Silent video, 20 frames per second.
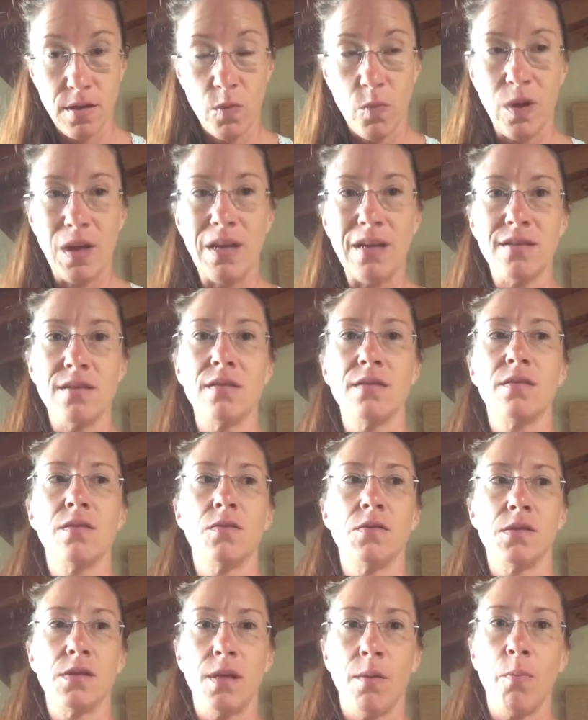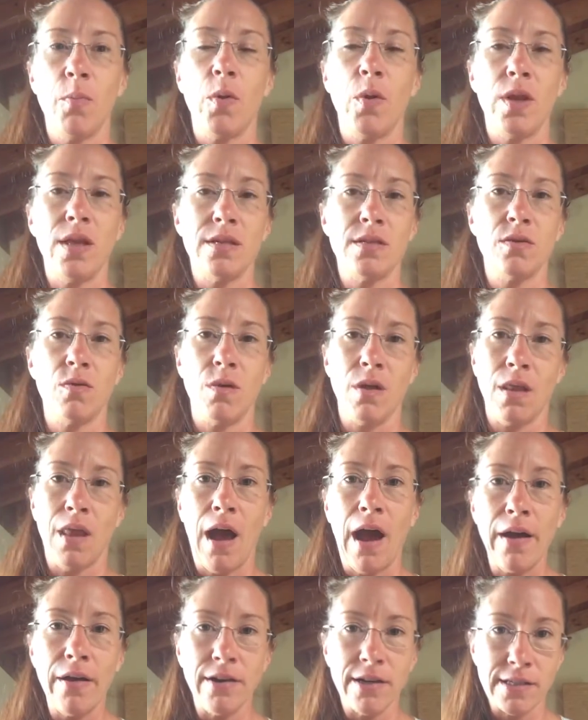What isn't so simple is to
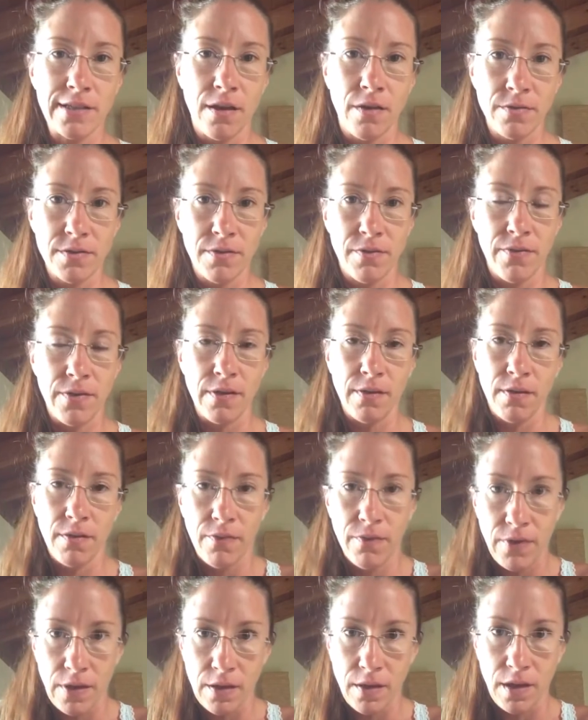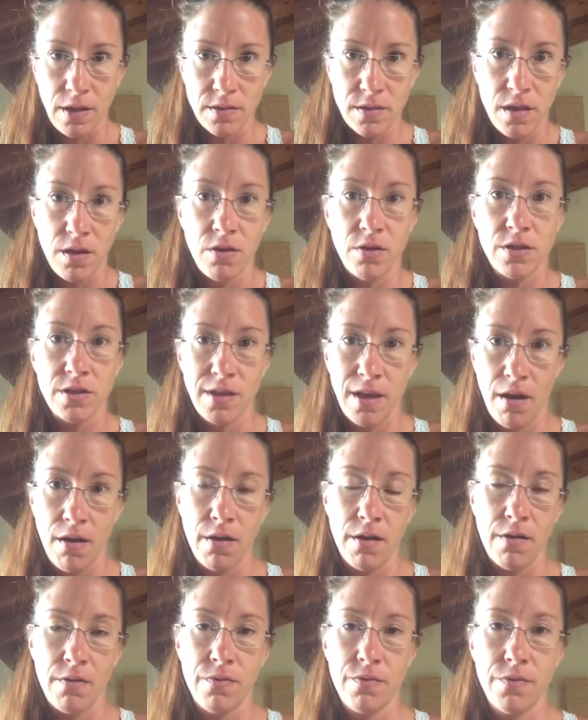allow yourself to feel the feelings that you're
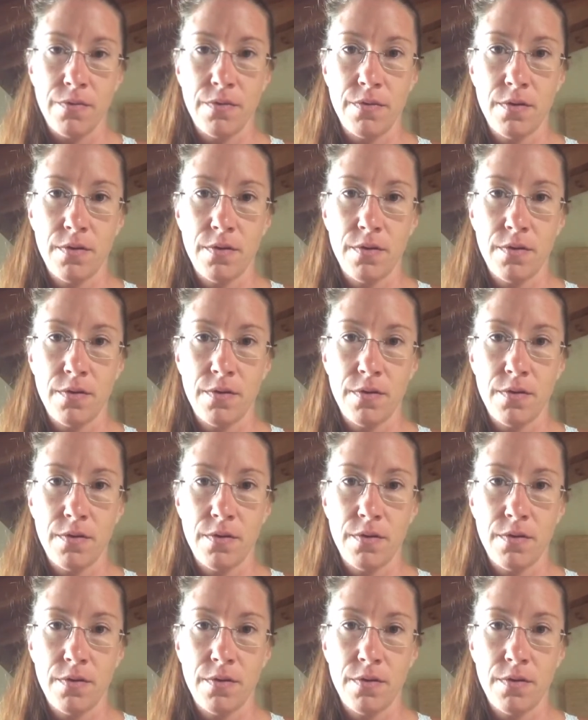scared of.